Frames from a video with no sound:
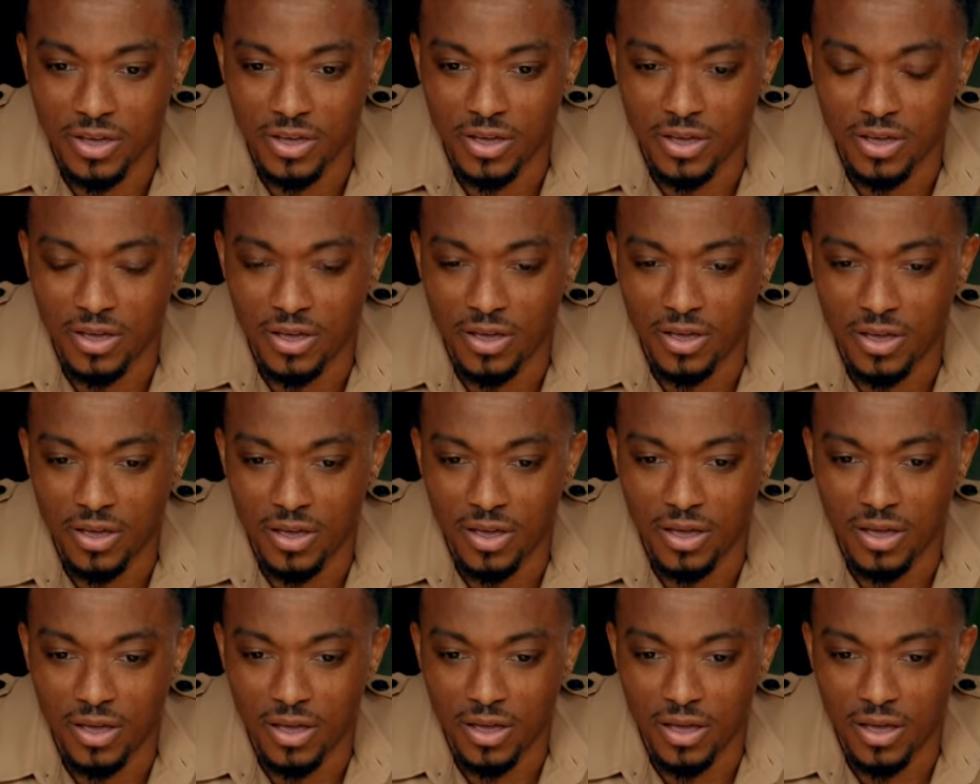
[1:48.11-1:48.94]

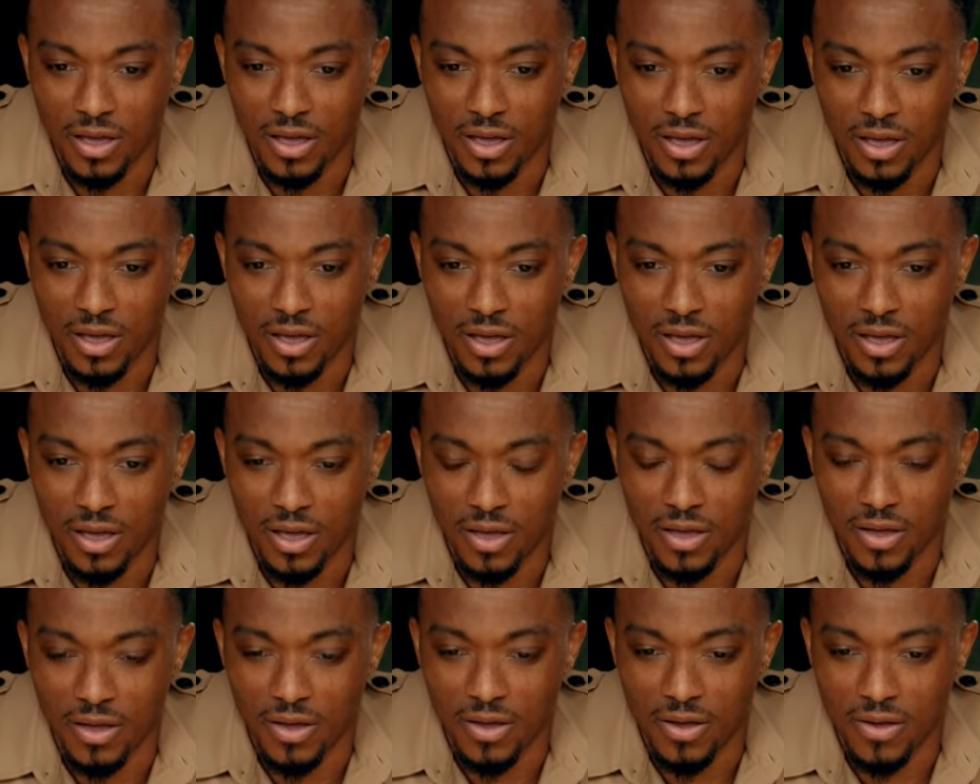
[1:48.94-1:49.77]

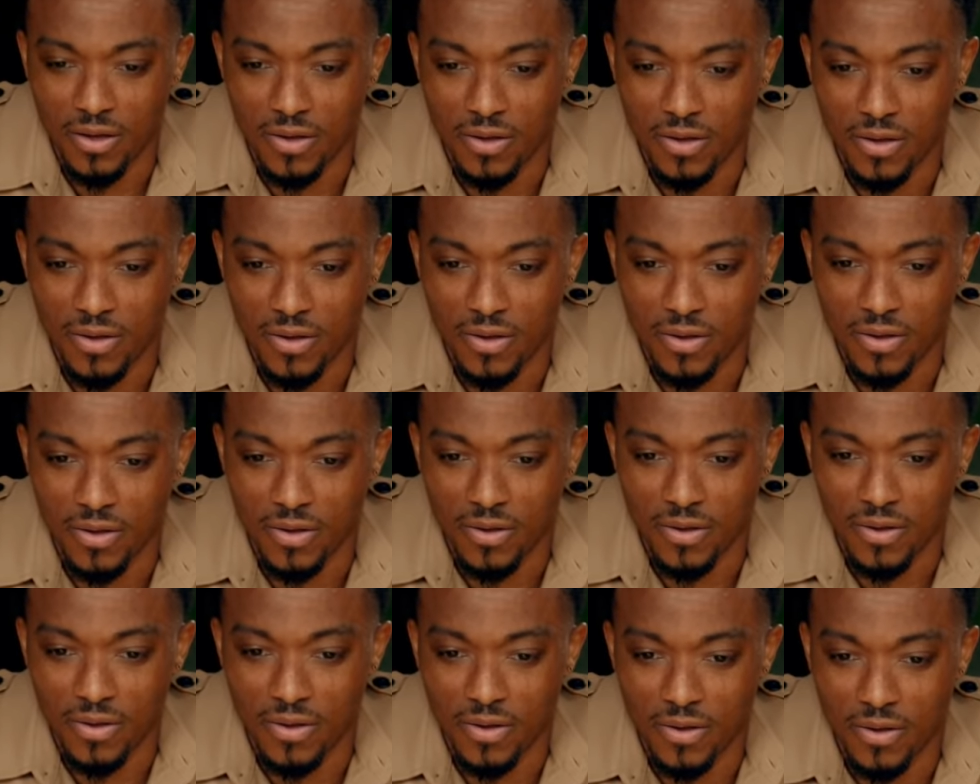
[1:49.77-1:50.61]

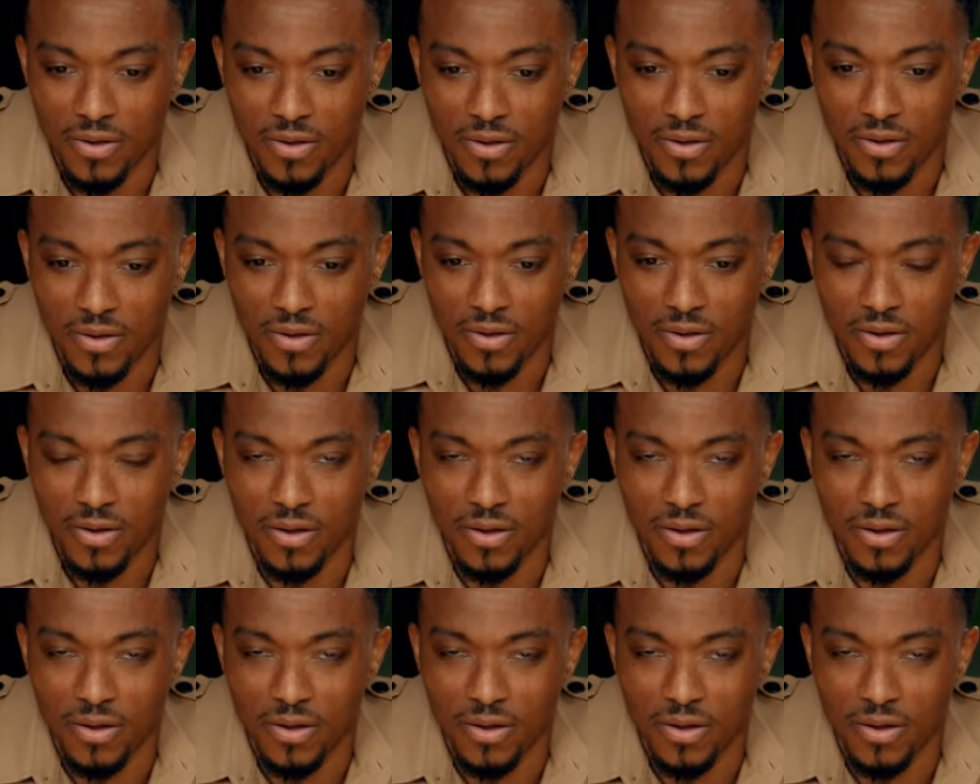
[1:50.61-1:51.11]
(no one is talking)